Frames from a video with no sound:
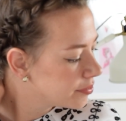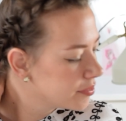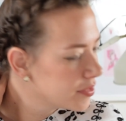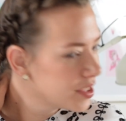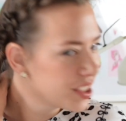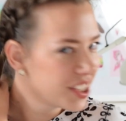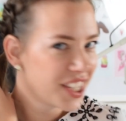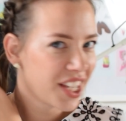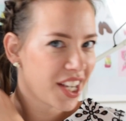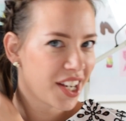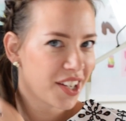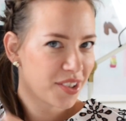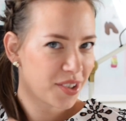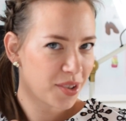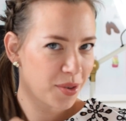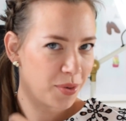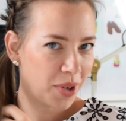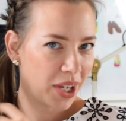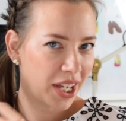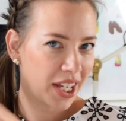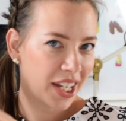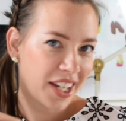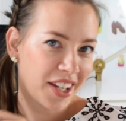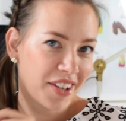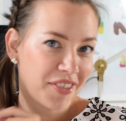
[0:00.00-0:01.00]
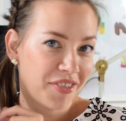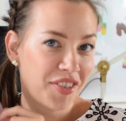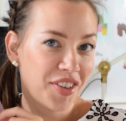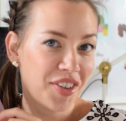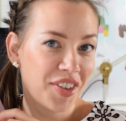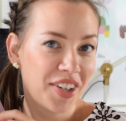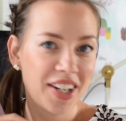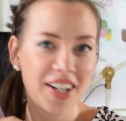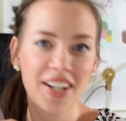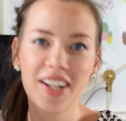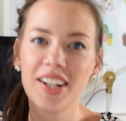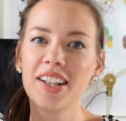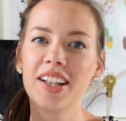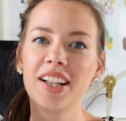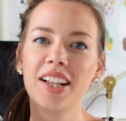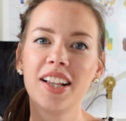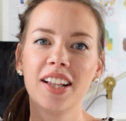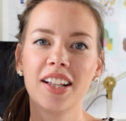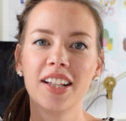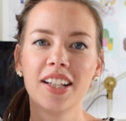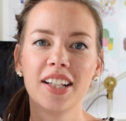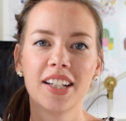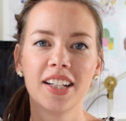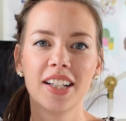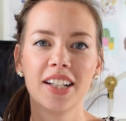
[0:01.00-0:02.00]
Stack's awake if you hear a little
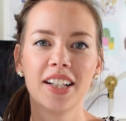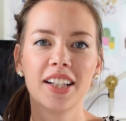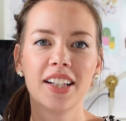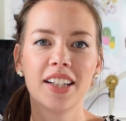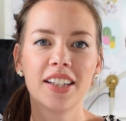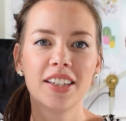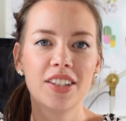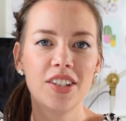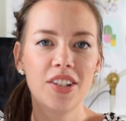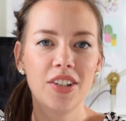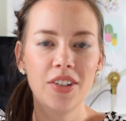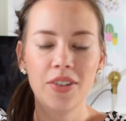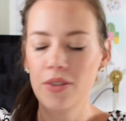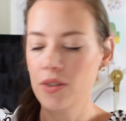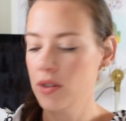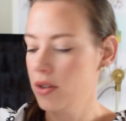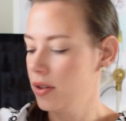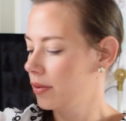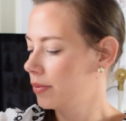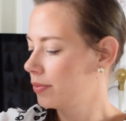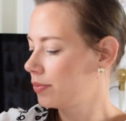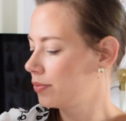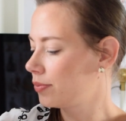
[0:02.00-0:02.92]
dude.